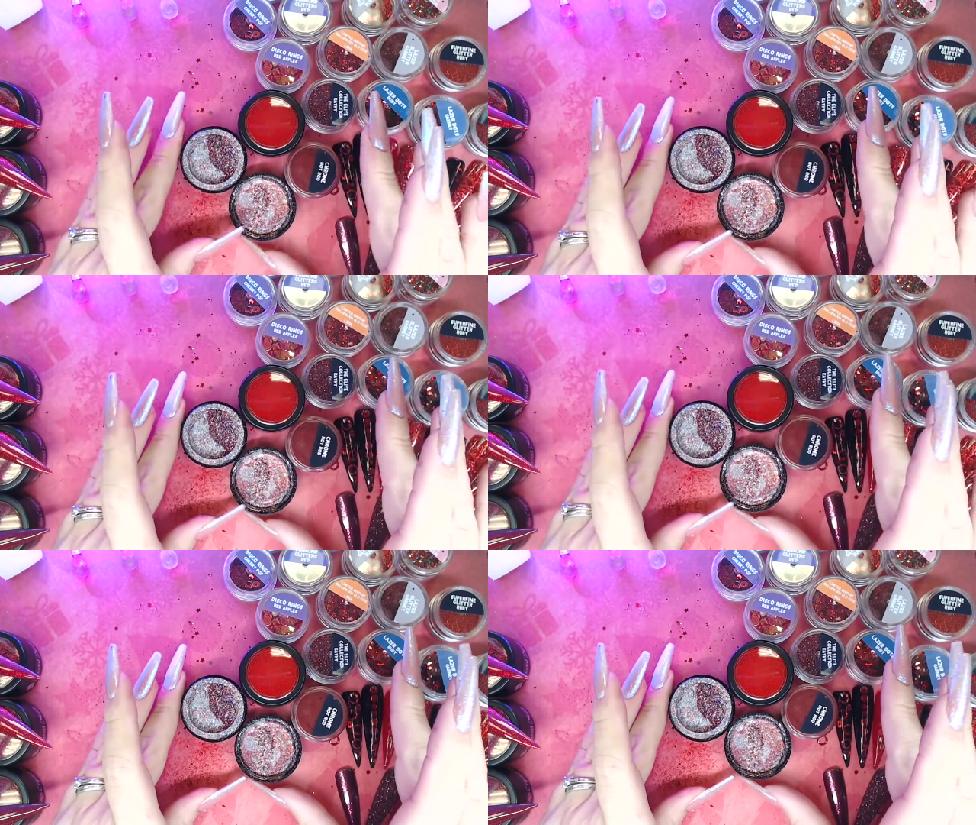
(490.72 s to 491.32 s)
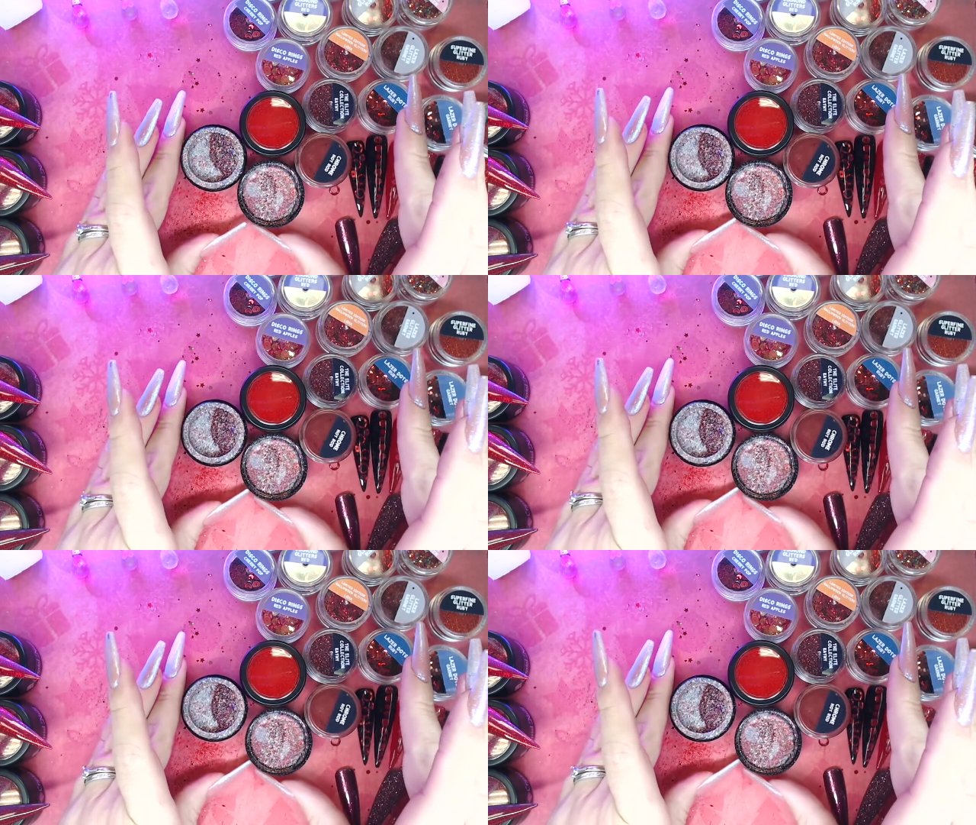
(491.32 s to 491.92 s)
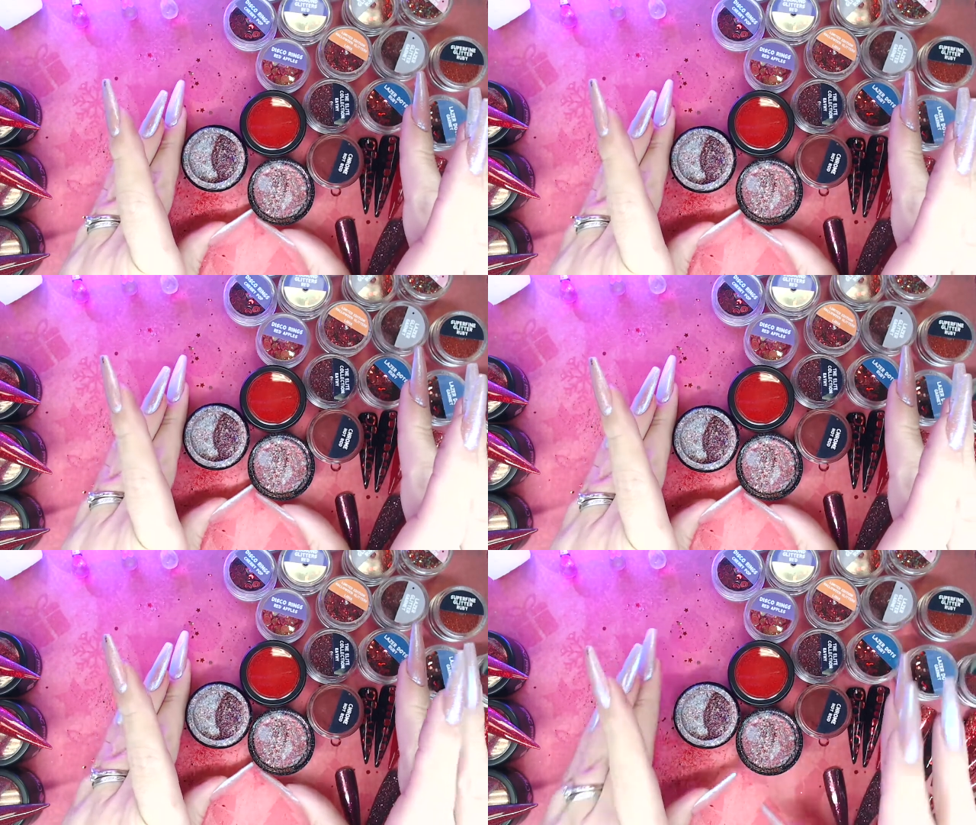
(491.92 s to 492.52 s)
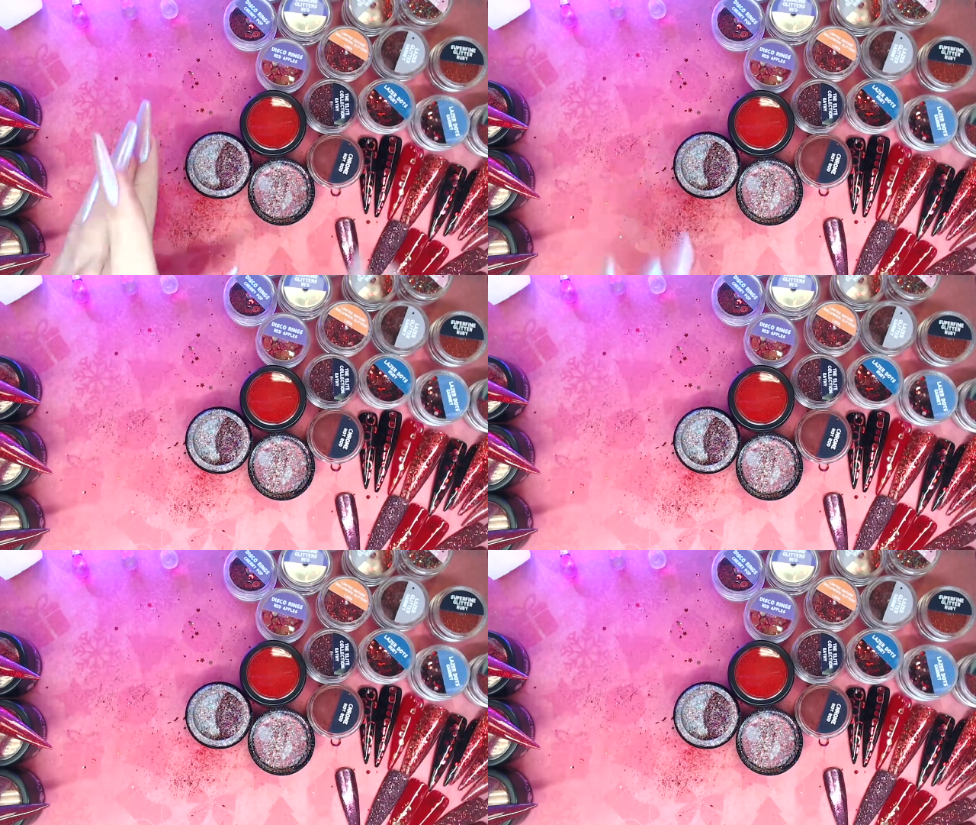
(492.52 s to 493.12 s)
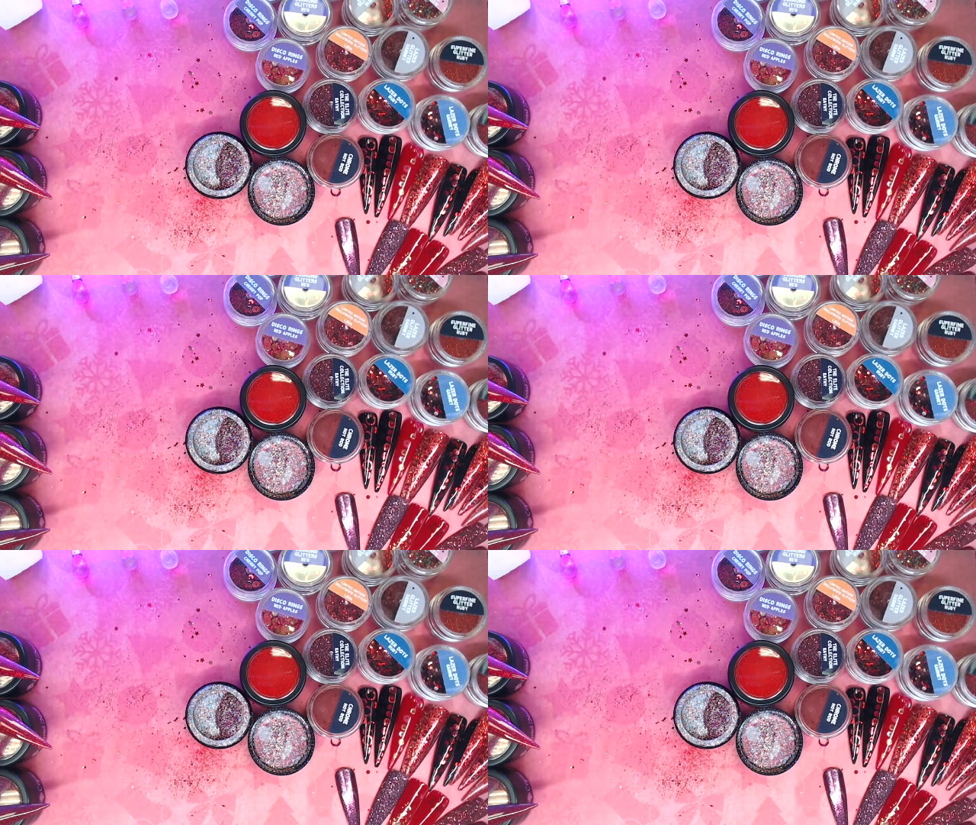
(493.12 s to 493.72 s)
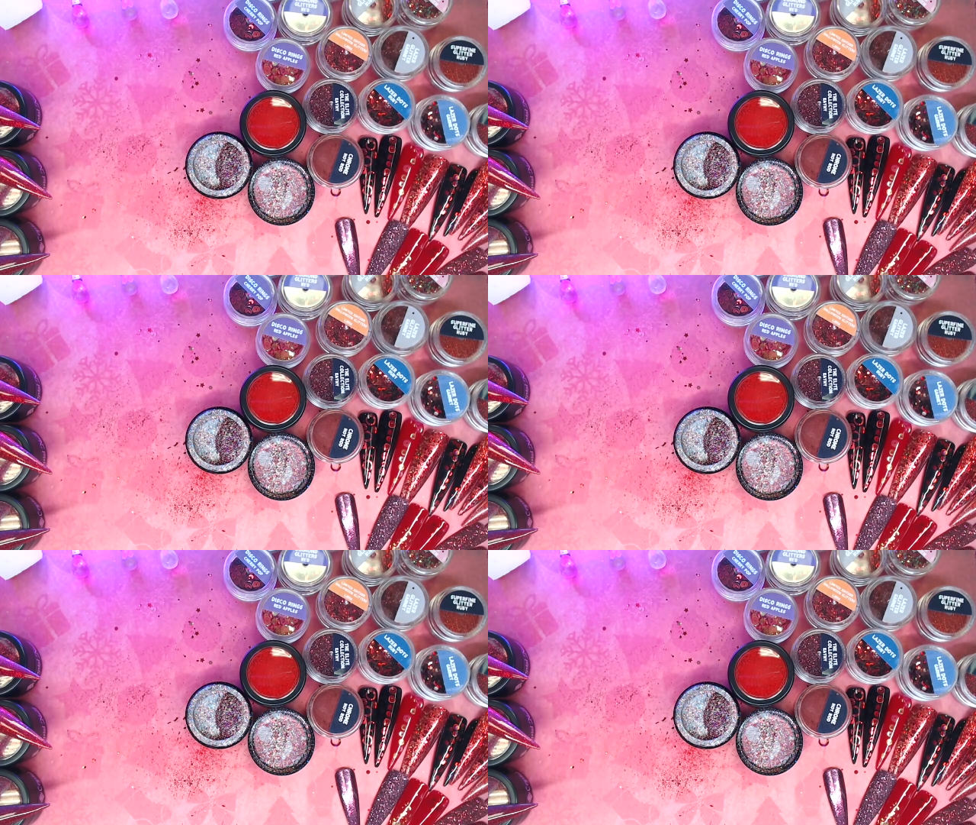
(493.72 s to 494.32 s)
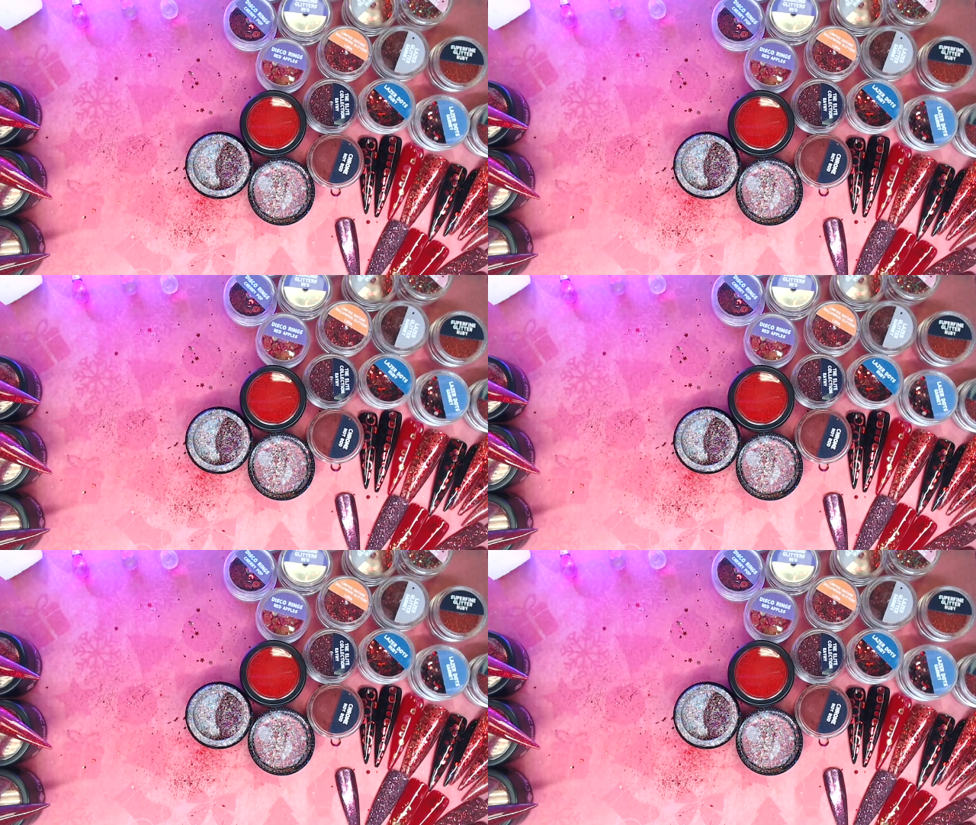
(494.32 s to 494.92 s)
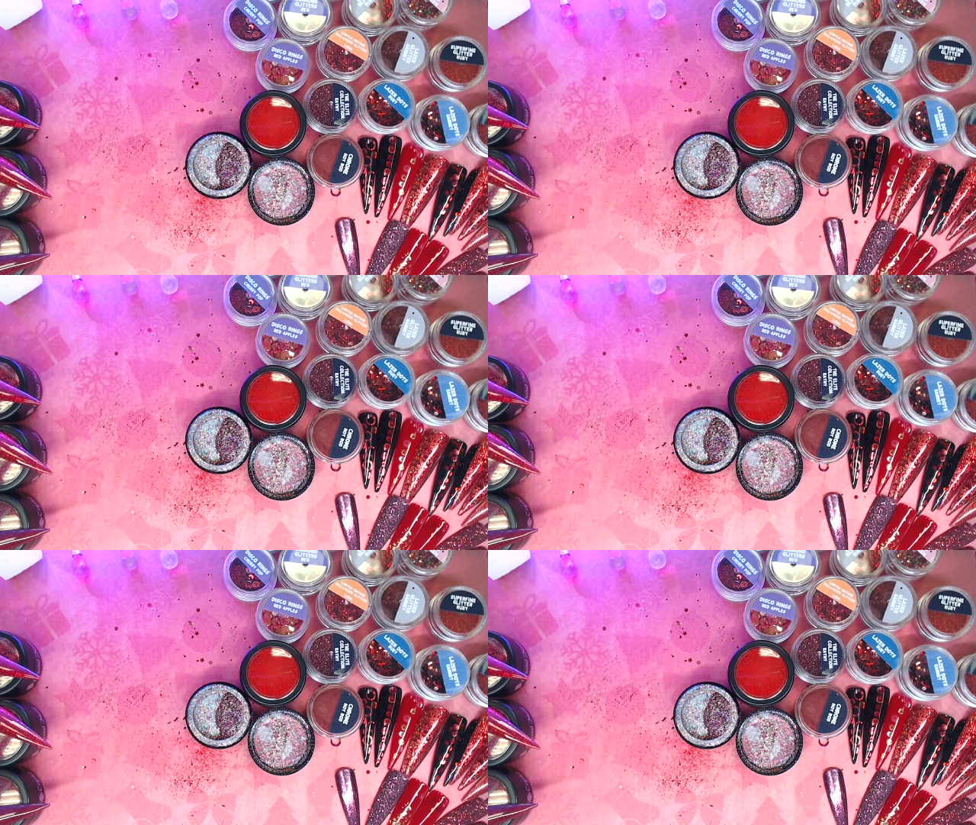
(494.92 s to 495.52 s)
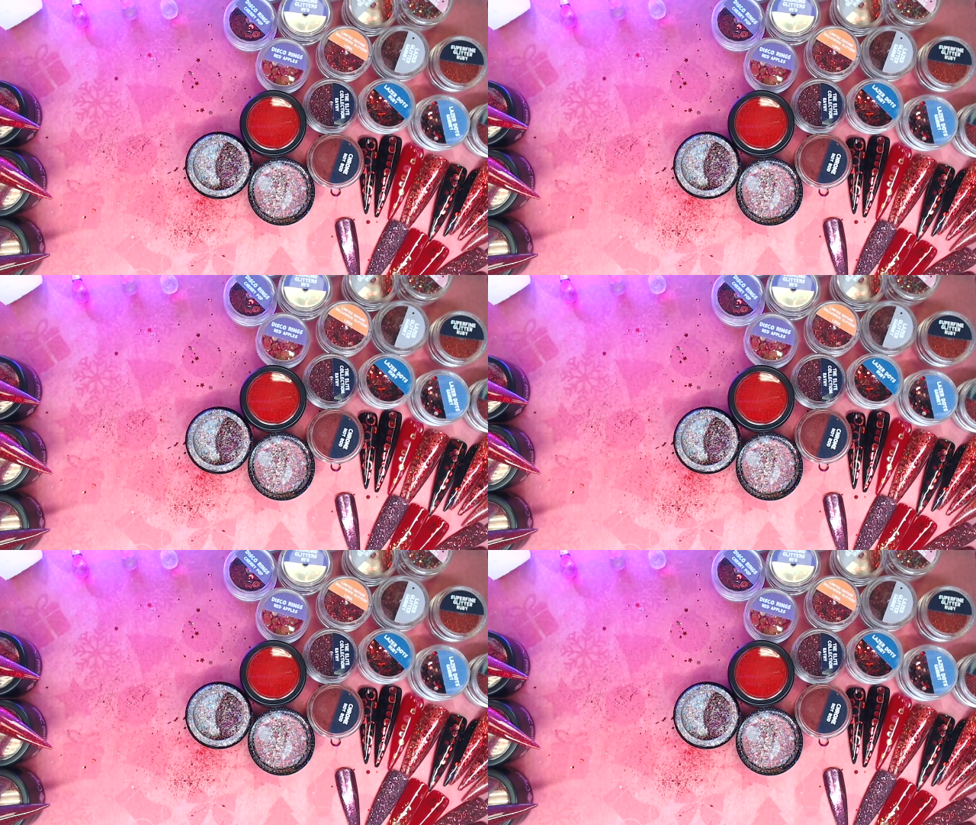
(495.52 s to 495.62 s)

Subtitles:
Nobody's mouth can be seen.